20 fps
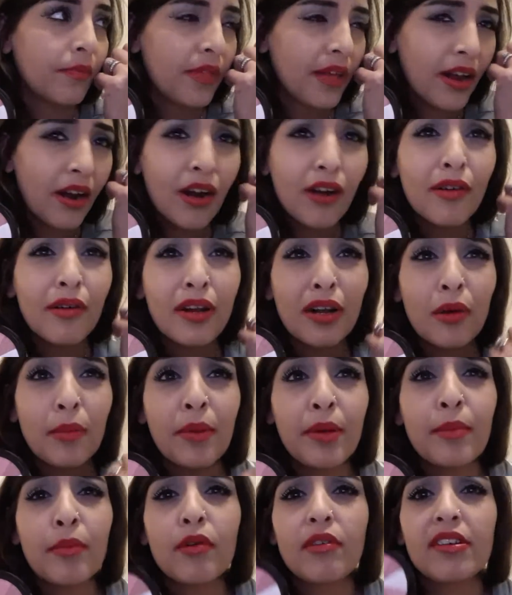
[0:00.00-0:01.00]
They are a little
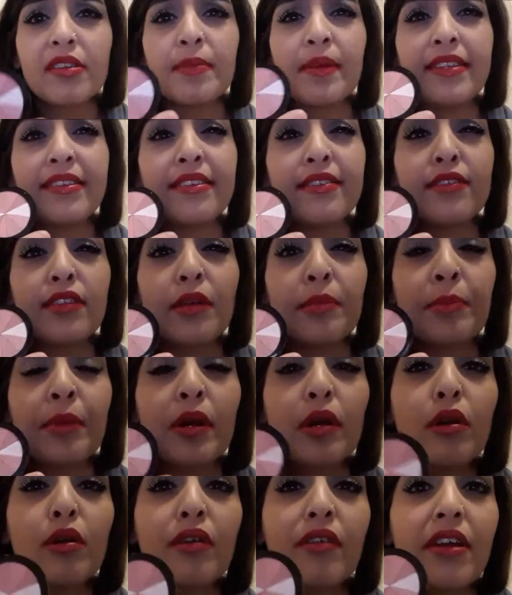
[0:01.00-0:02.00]
bit more expensive, Soap
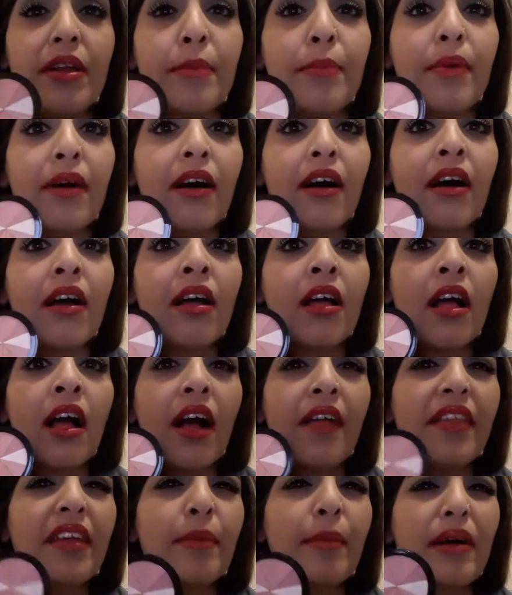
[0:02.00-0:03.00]
and Glory, but
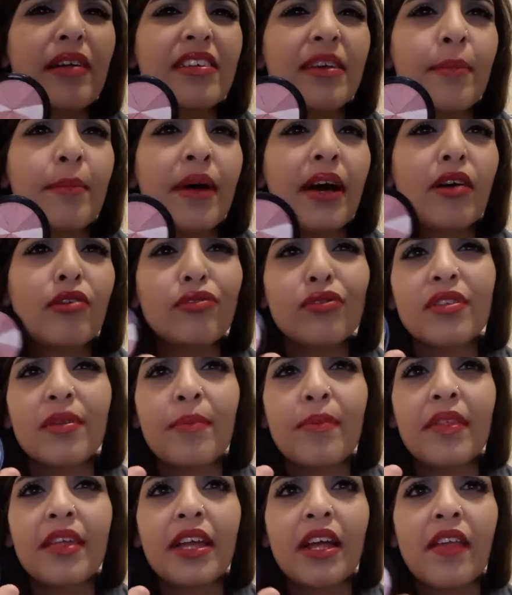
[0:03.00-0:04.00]
I think about £10 or
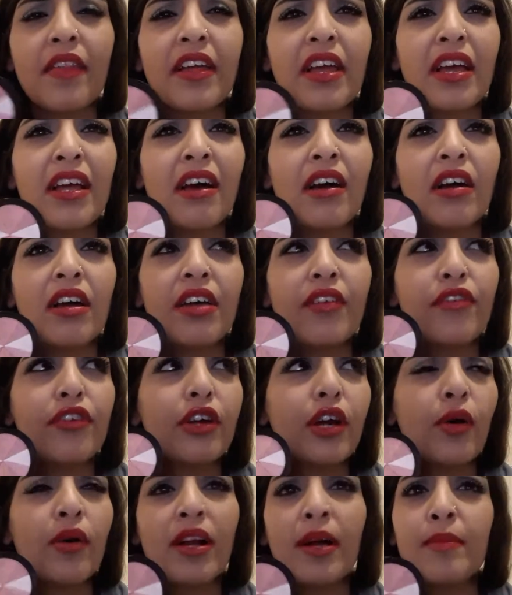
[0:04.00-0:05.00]
something. I think if
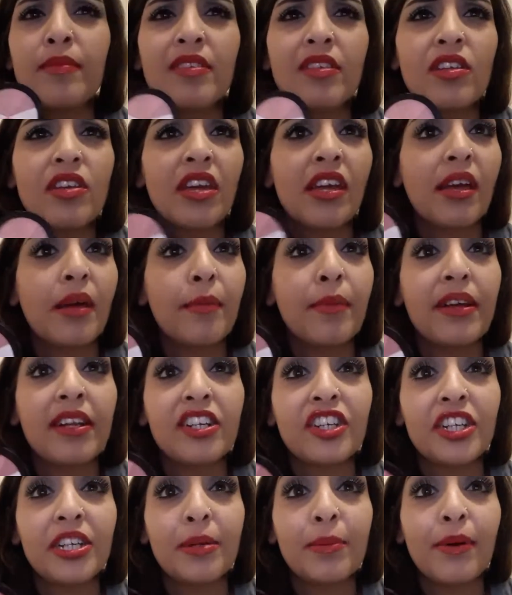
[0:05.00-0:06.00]
you go on Amazon you can get a
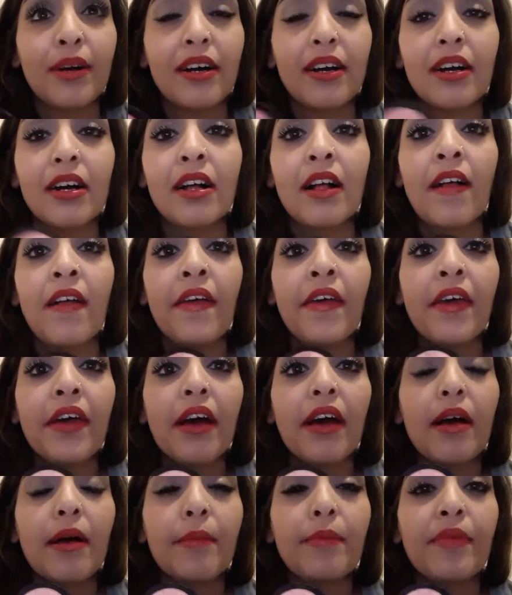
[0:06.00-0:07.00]
bit cheaper.
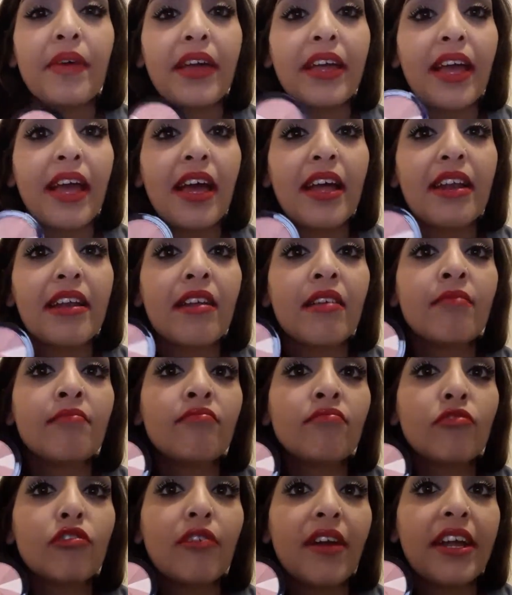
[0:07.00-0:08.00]
Again,
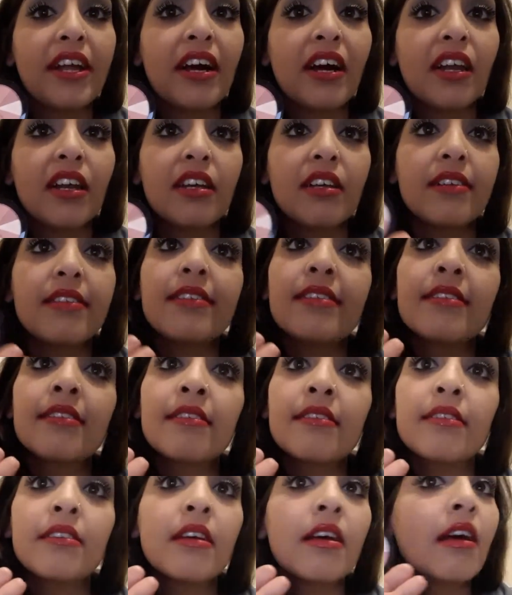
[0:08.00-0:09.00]
great colours,
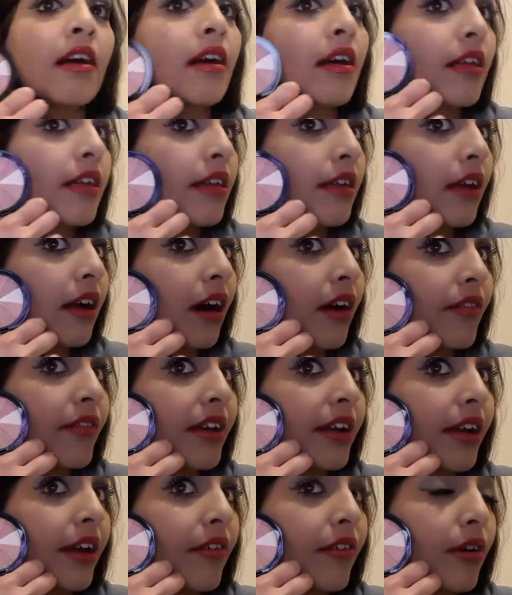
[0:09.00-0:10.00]
you can't
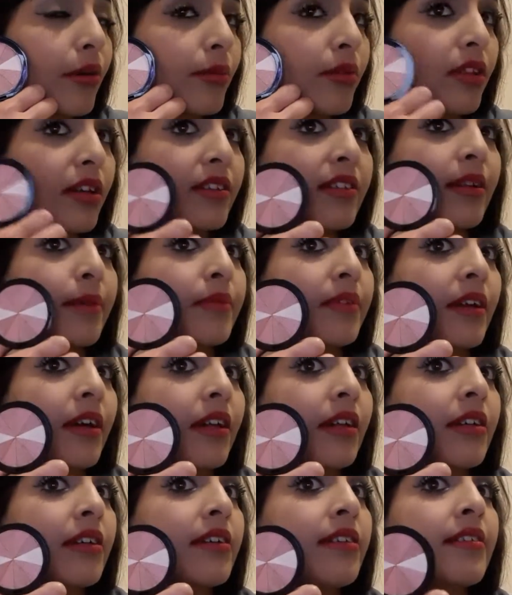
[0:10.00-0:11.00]
really go wrong with those types of
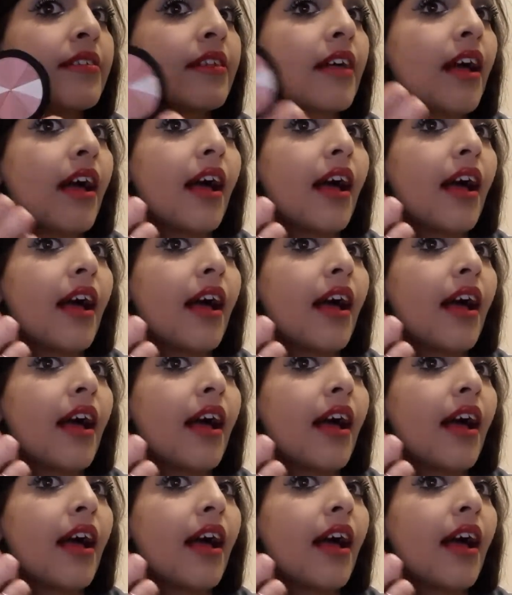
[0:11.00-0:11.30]
colours